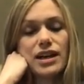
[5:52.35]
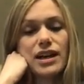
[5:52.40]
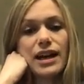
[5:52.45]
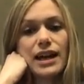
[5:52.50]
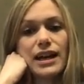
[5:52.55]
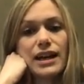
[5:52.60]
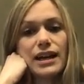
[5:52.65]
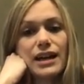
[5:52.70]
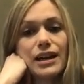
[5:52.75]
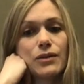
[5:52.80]

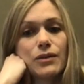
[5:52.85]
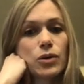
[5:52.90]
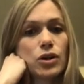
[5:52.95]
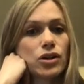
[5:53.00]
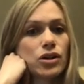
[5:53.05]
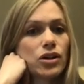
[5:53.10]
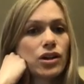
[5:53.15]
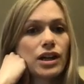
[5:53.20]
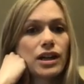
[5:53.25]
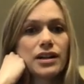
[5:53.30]
And we're going
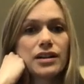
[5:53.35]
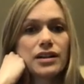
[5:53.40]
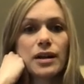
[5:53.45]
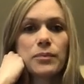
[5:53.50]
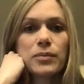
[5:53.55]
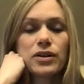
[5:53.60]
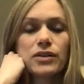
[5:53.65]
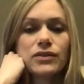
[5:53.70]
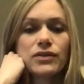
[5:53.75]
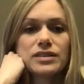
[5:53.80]
to look at a
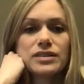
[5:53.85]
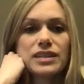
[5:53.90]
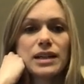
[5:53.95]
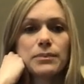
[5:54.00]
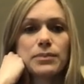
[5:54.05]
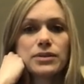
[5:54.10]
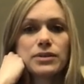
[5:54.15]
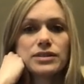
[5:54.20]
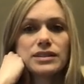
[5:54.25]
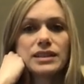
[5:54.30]
number of
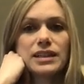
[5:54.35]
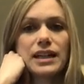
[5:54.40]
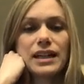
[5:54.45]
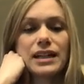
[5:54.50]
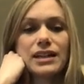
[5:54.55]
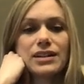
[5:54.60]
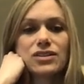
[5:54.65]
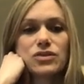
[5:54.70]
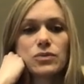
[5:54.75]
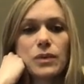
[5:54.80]
examples today
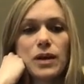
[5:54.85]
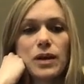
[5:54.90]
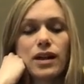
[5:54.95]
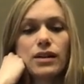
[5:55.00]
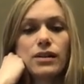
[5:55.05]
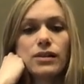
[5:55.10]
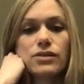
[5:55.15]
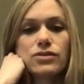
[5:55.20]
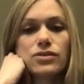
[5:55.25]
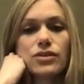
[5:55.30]
as
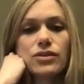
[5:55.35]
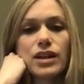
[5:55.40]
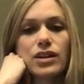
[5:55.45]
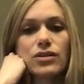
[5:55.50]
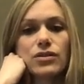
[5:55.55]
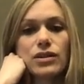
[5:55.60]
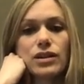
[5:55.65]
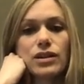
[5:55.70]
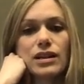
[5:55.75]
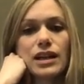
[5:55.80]
well, so that
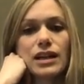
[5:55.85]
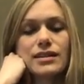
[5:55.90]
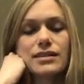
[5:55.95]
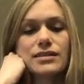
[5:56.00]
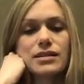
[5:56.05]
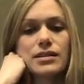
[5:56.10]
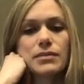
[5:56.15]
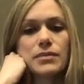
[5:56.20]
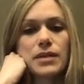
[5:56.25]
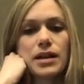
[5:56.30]
you can get
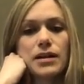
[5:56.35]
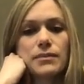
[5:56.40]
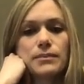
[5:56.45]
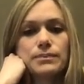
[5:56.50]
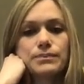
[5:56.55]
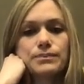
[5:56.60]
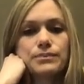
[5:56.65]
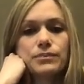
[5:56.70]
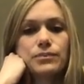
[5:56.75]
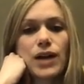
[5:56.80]

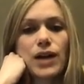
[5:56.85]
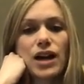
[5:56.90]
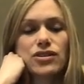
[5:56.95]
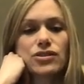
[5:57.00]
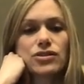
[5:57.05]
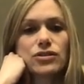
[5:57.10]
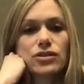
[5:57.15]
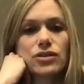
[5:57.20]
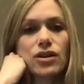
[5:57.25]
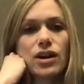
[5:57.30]
some
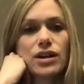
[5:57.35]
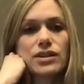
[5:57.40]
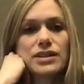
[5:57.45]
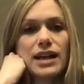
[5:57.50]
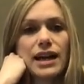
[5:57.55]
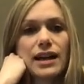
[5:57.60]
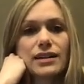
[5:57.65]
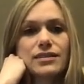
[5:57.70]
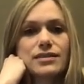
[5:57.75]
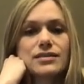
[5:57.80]
practical
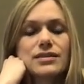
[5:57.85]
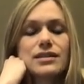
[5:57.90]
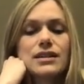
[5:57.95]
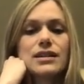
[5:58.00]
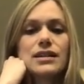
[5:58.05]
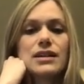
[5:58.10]
context.